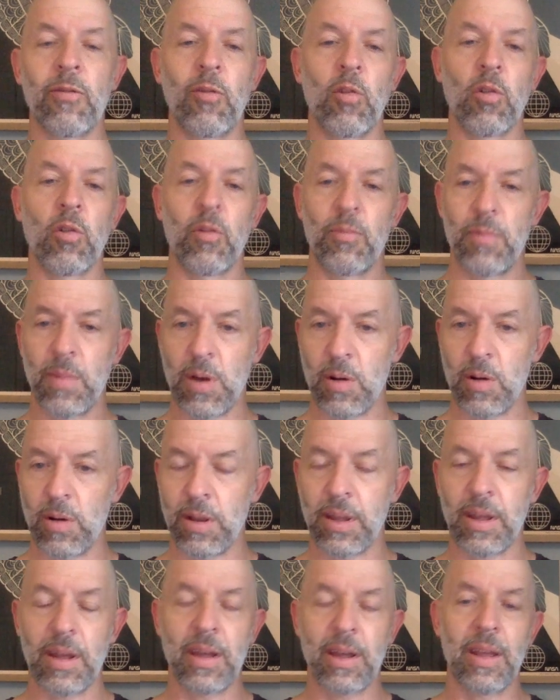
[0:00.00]
for
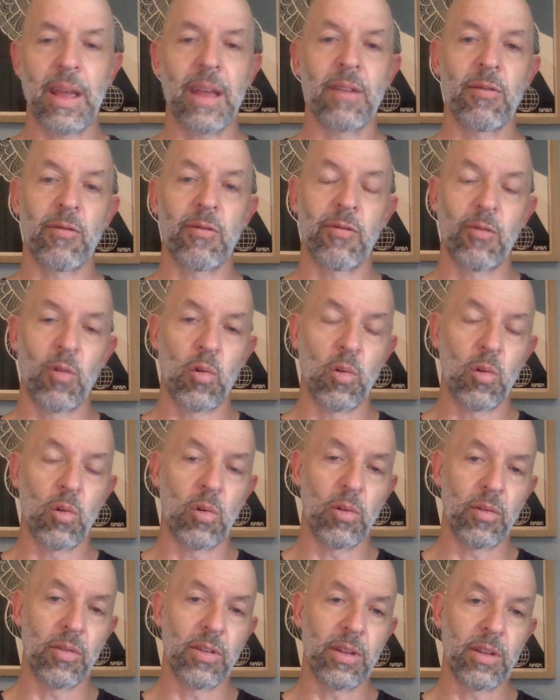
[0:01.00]
America and for
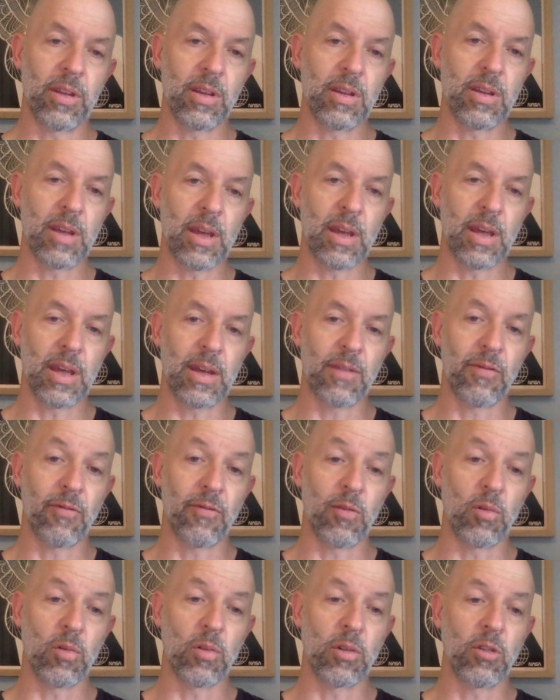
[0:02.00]

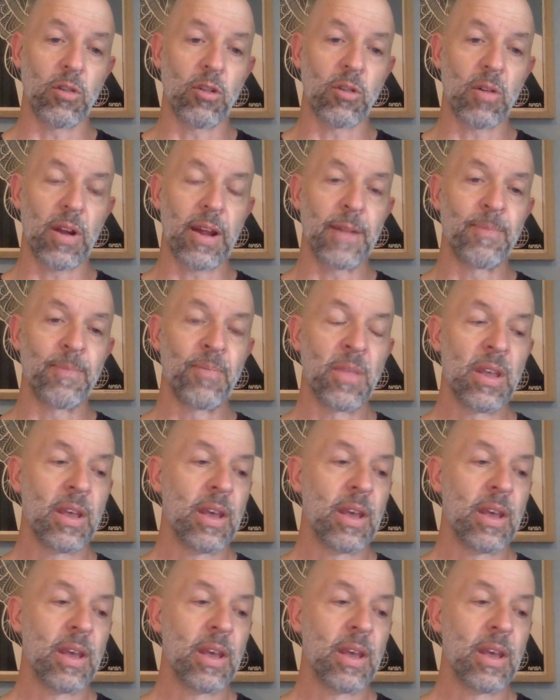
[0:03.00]
Ukraine.